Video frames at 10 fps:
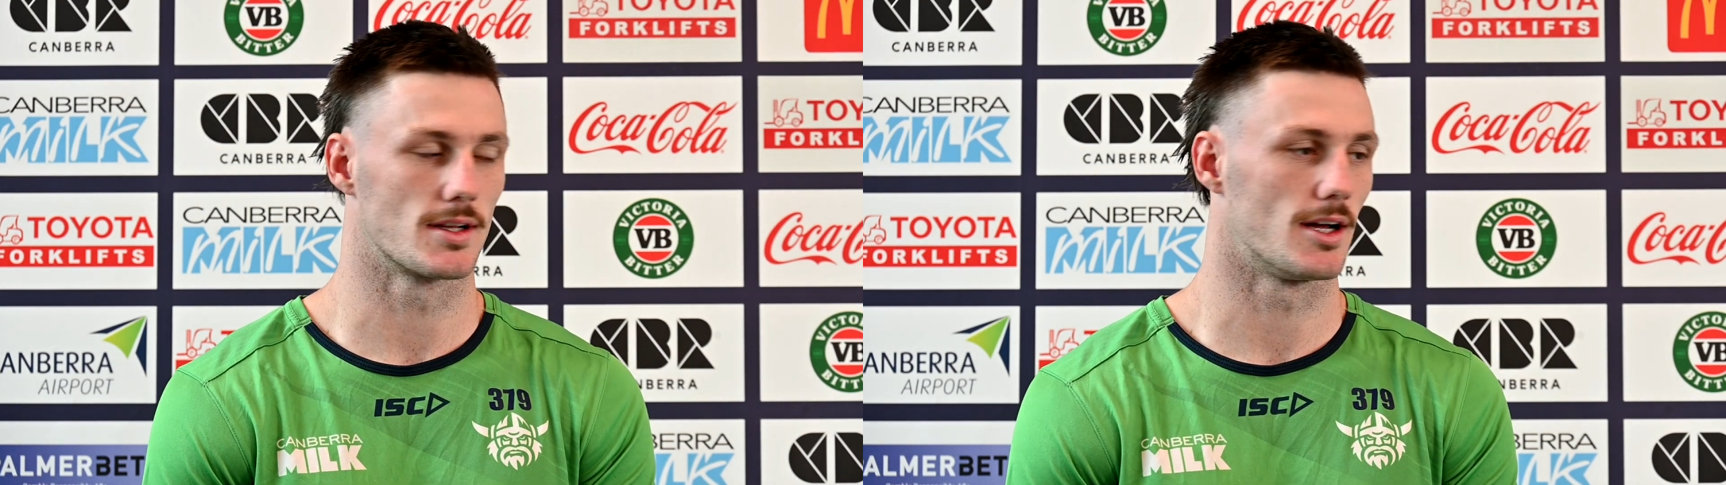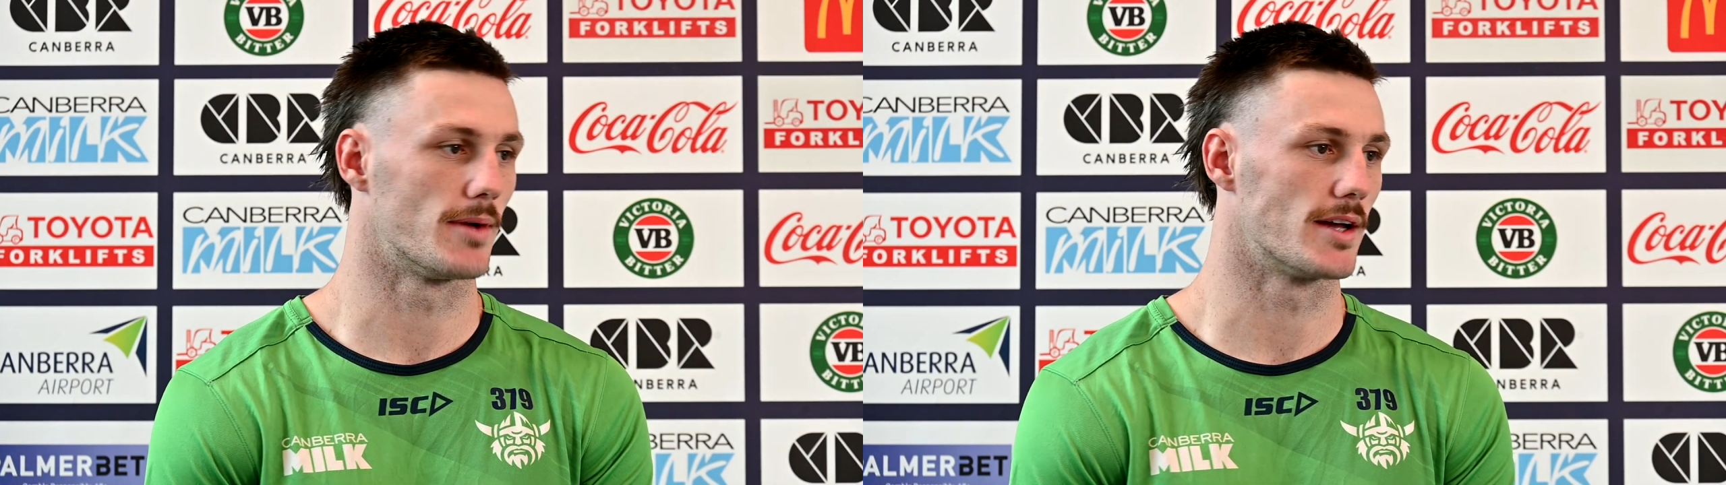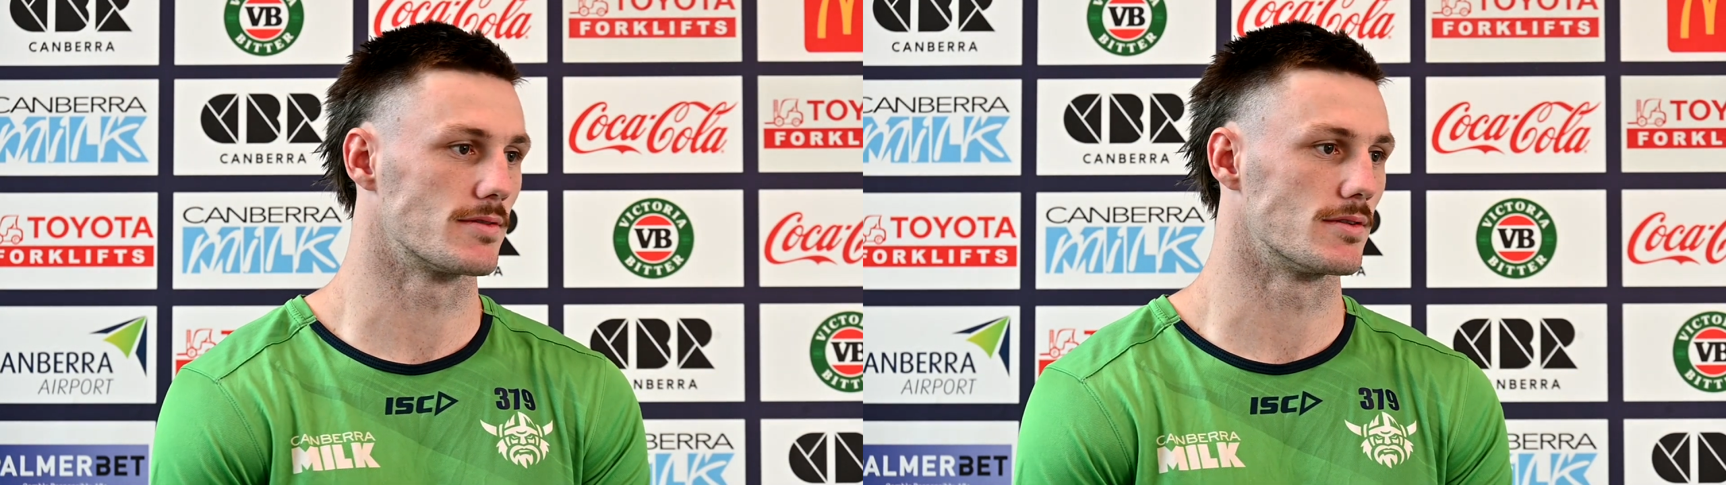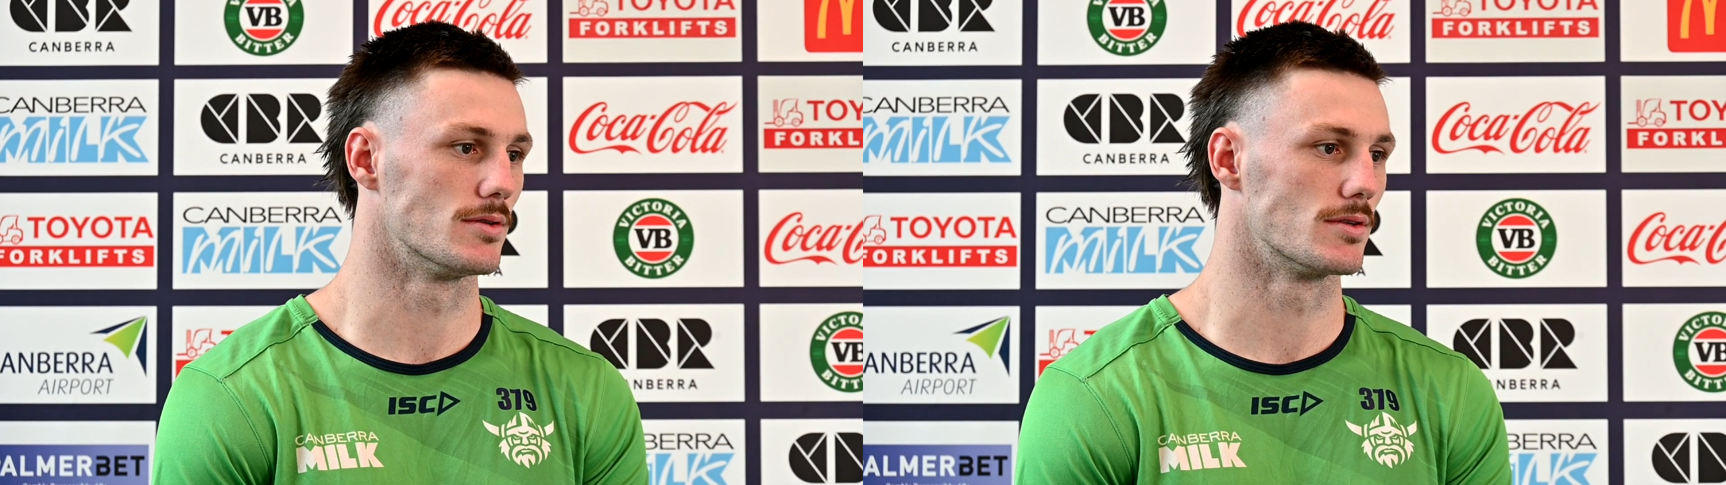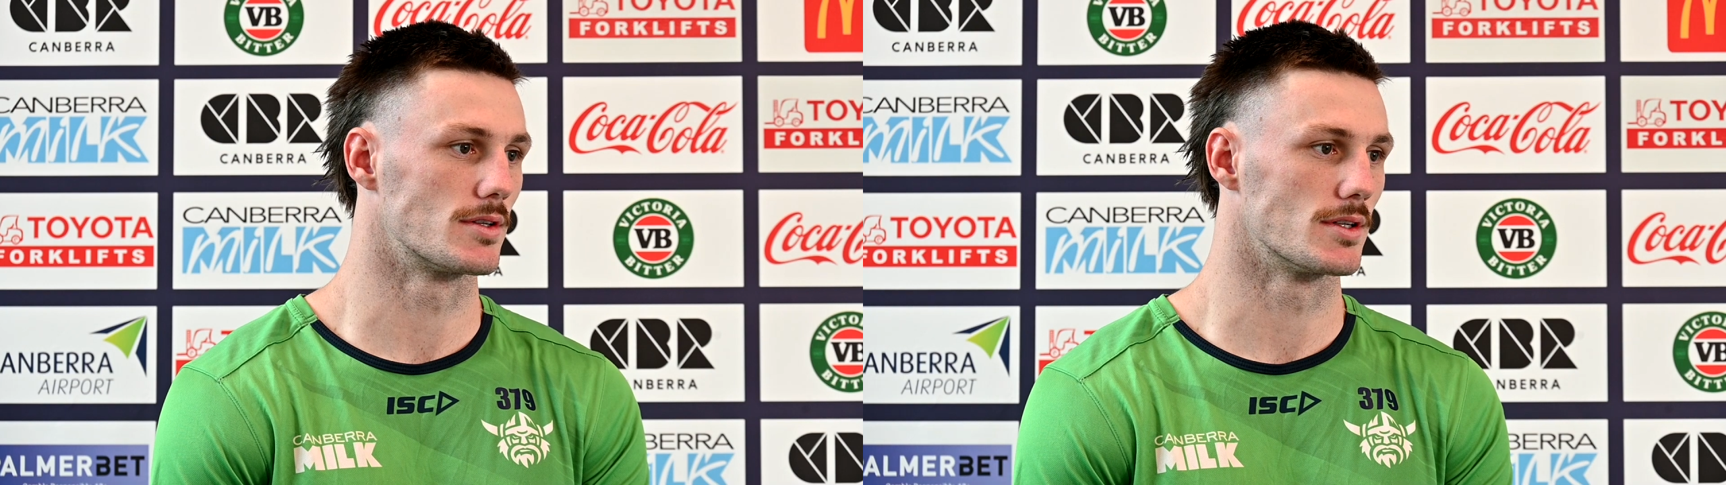club has for
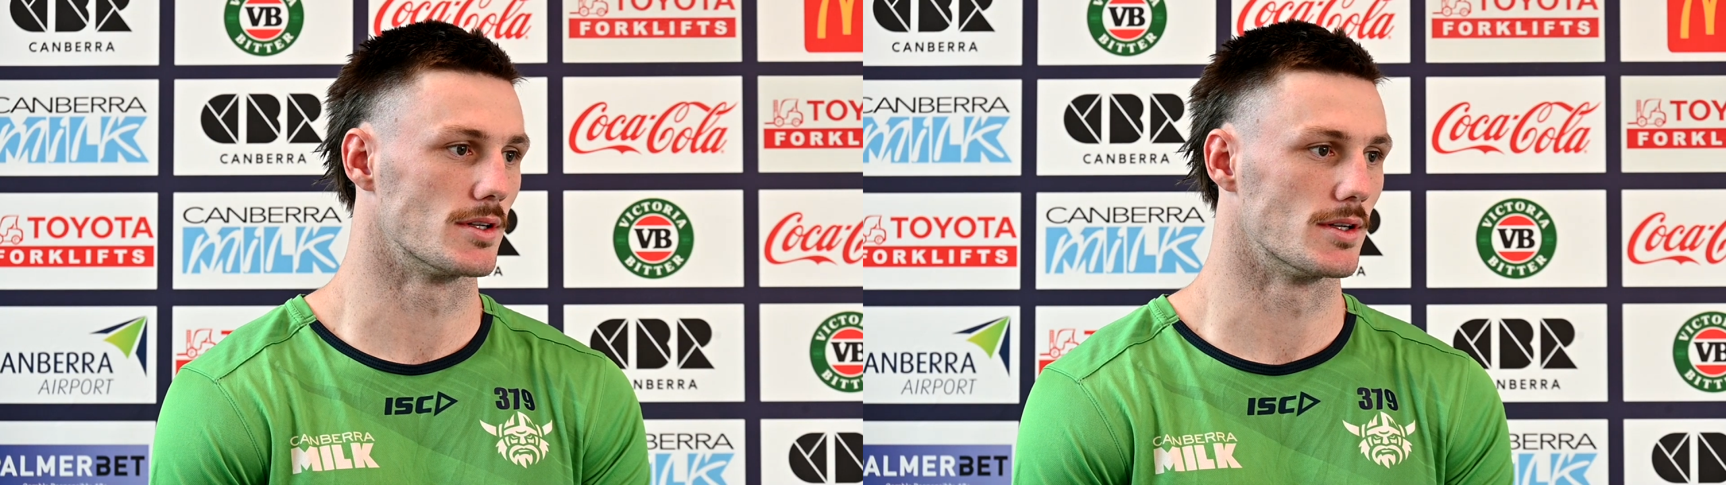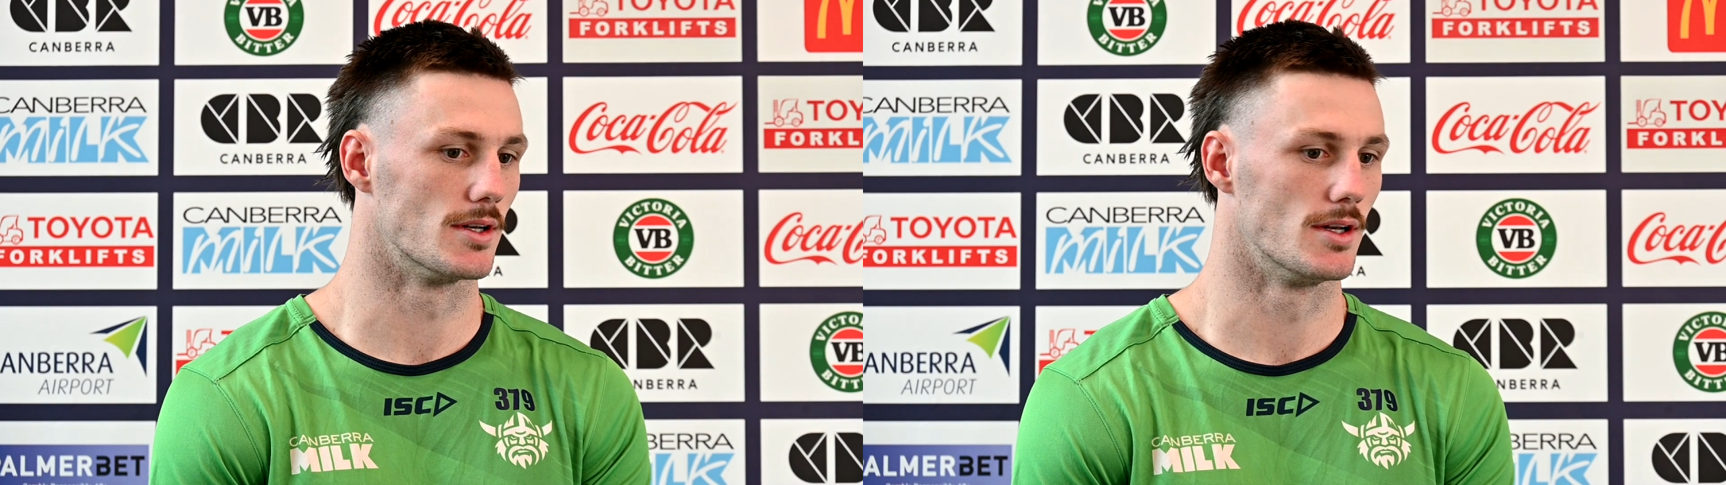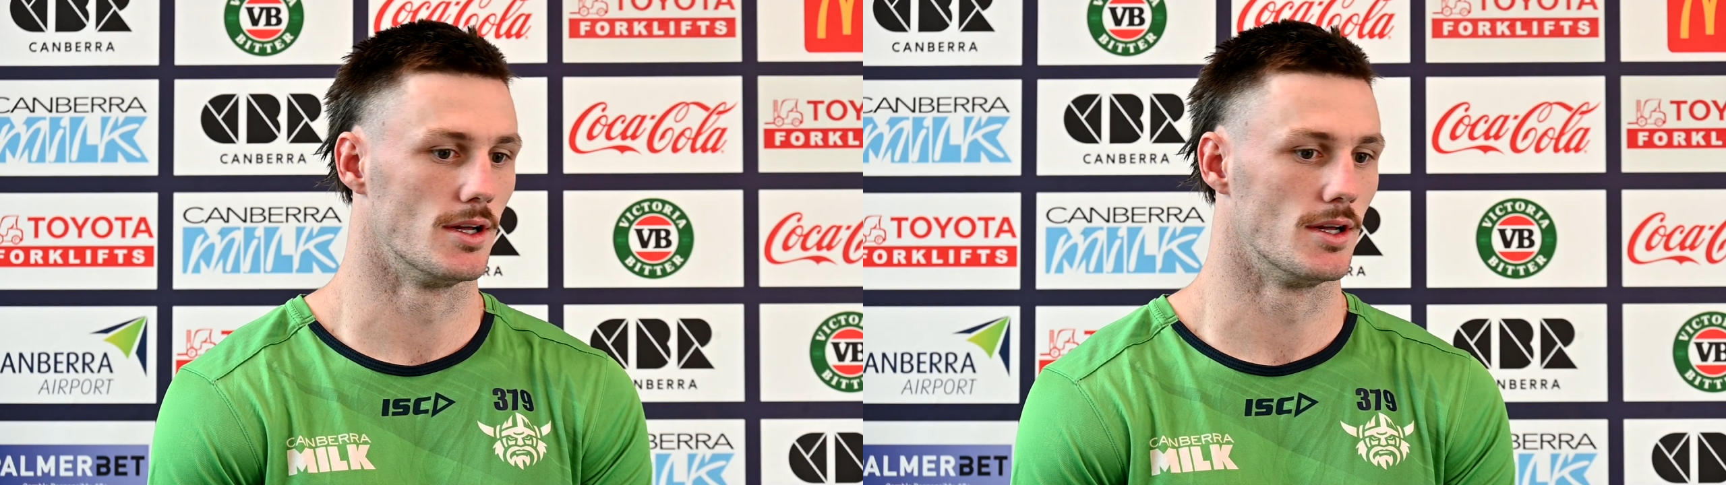Toots and